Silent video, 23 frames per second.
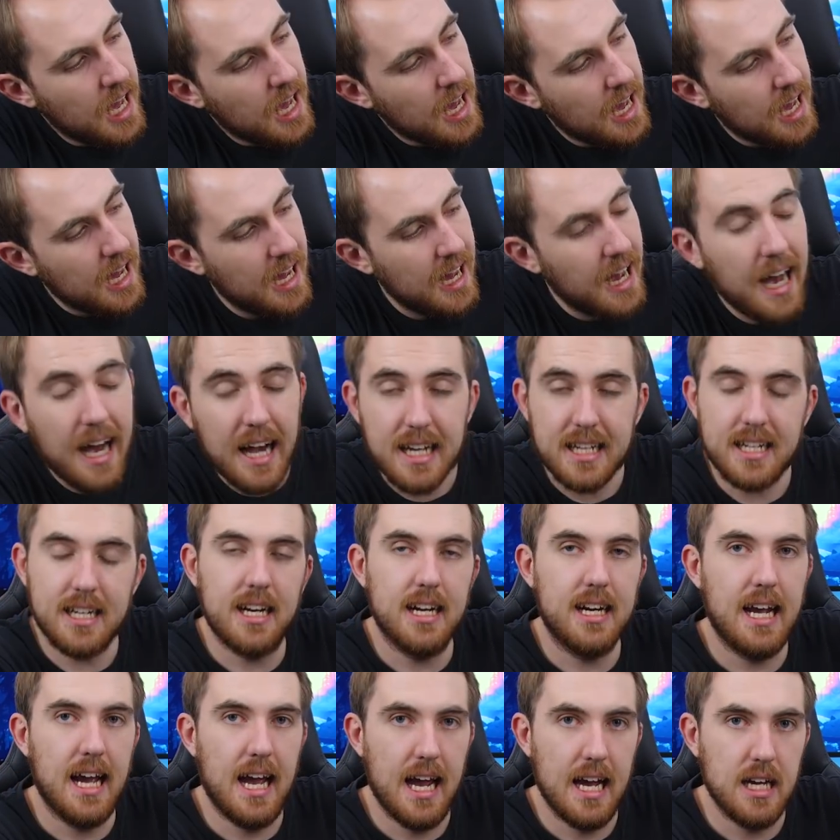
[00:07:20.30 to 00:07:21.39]
uh, I kind
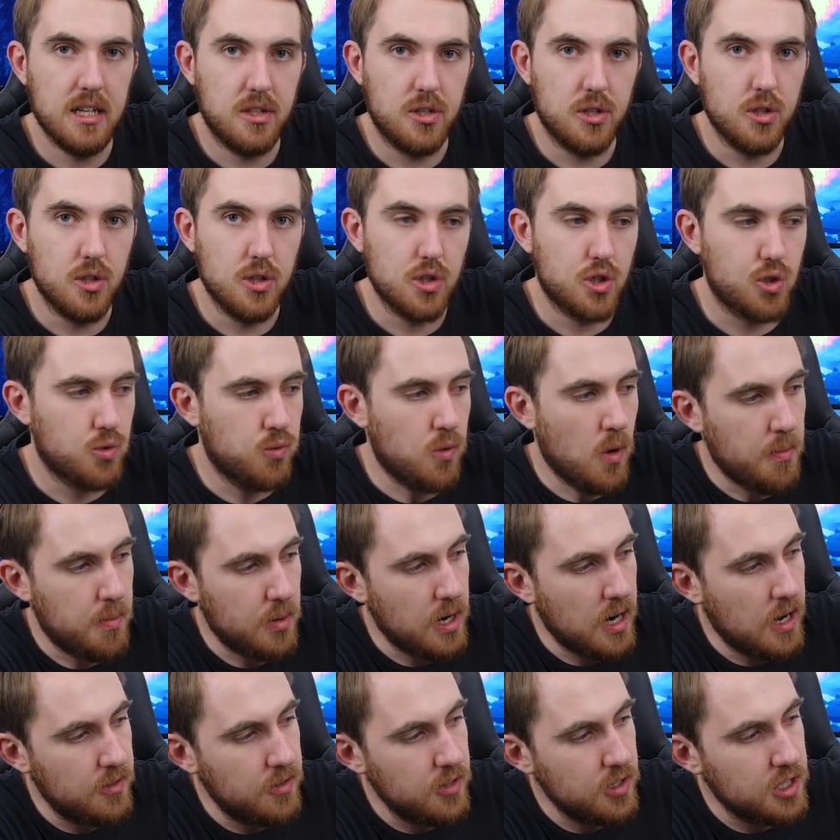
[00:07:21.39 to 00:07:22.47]
of had to swap
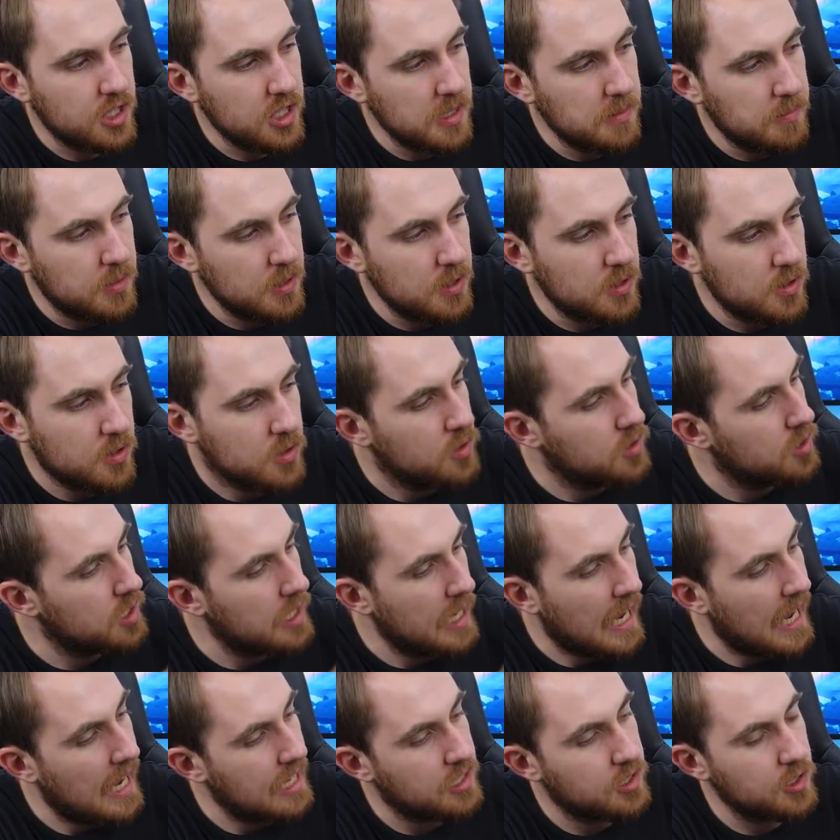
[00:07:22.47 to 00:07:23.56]
around the GPUs,
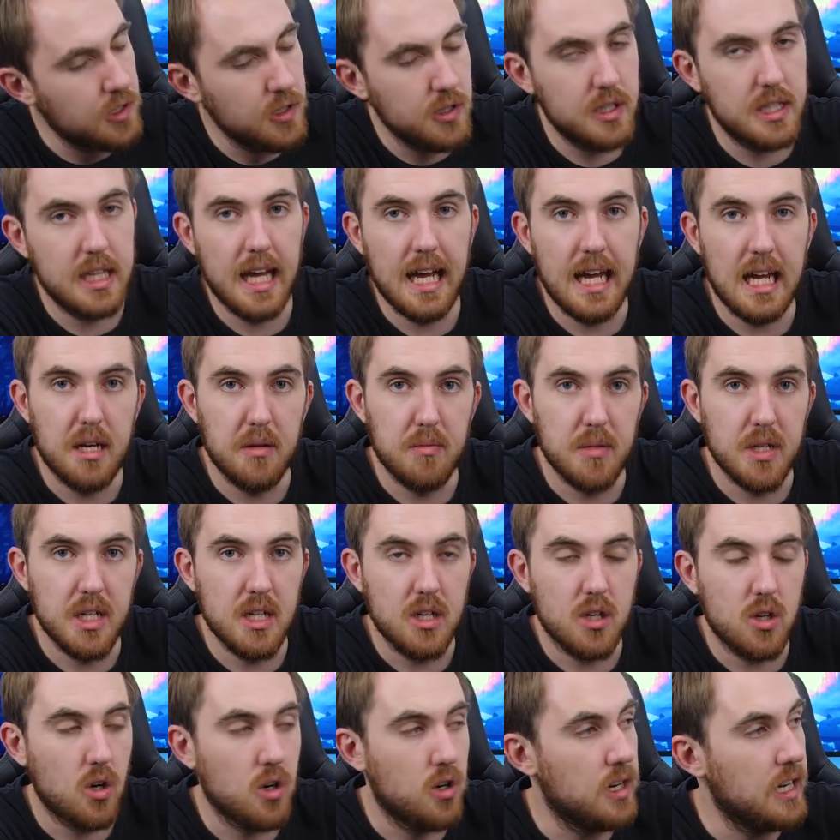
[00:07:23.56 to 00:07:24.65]
had to use the AMD
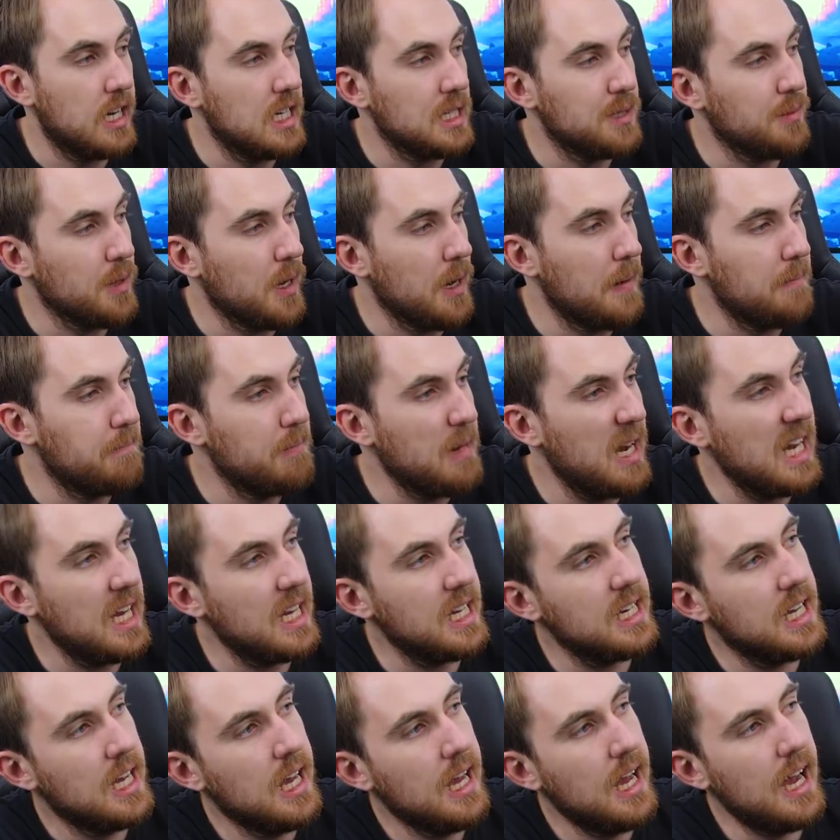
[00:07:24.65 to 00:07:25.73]
card as my
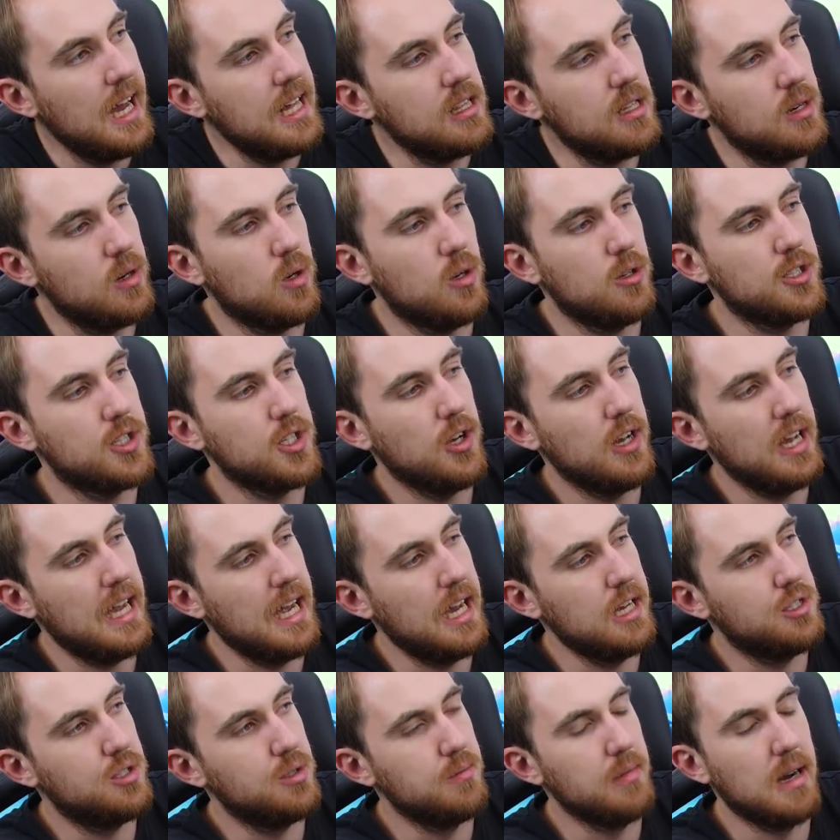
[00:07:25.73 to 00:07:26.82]
main, and then also I
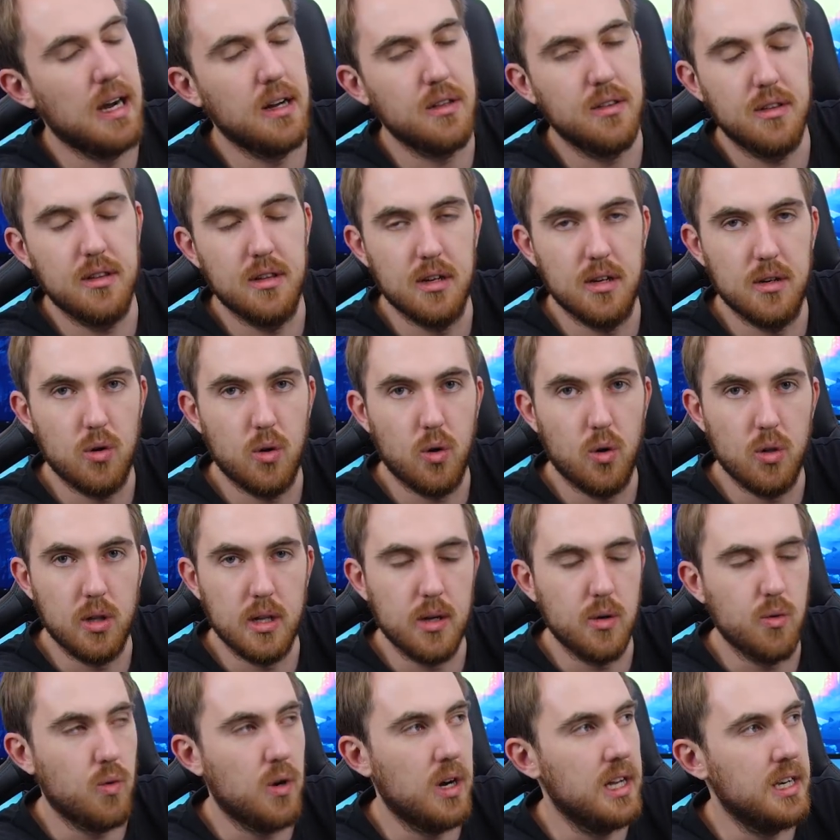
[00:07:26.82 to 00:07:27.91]
had to mount the
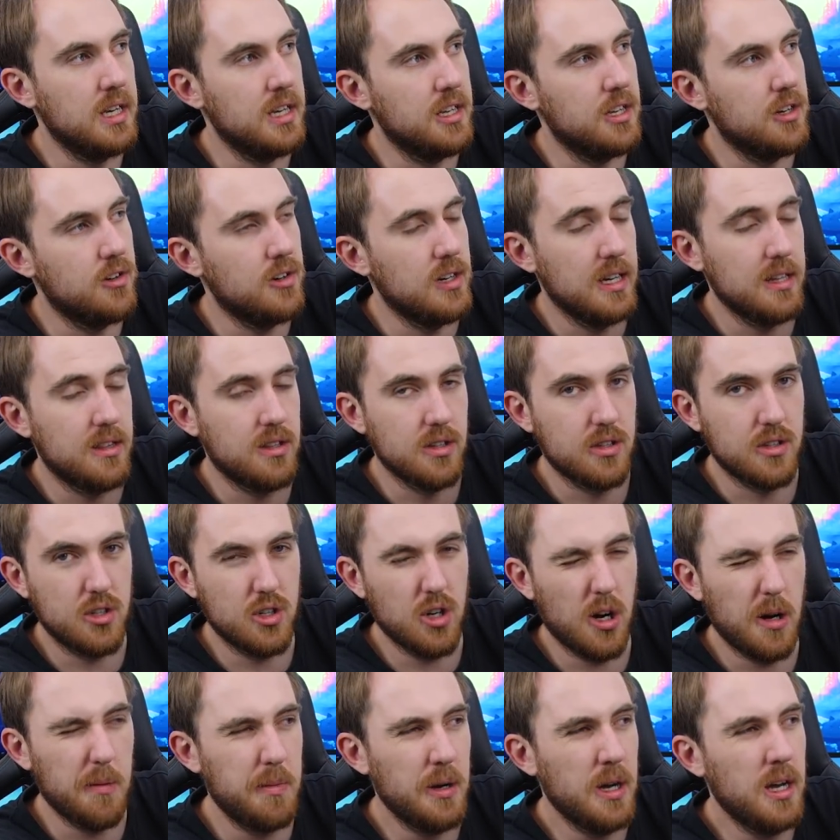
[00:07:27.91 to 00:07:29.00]
all-in-one here at the
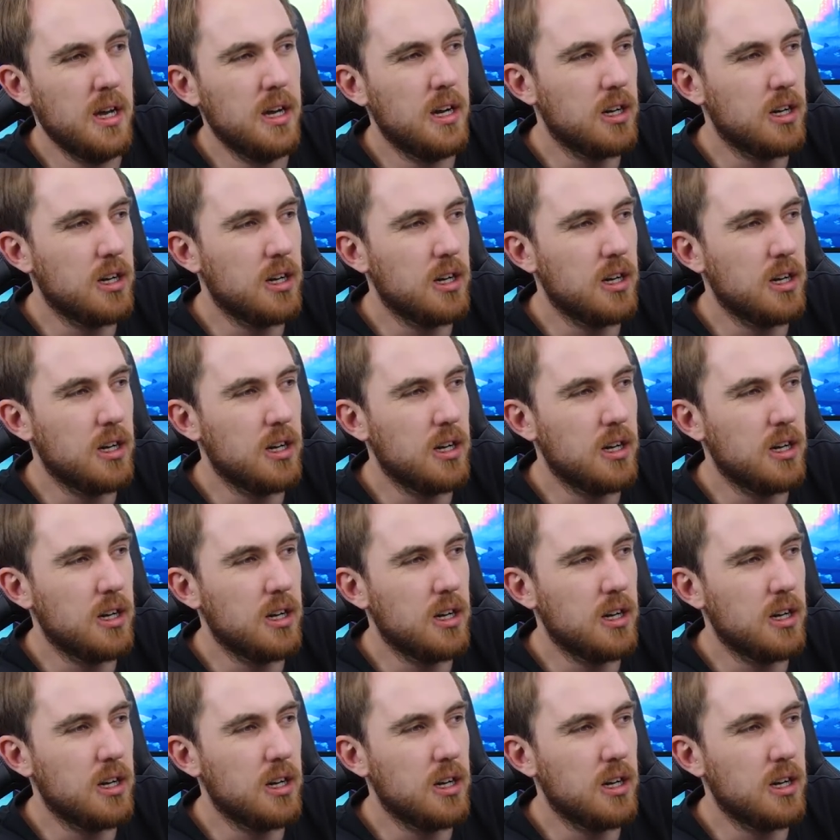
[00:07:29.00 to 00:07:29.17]
top,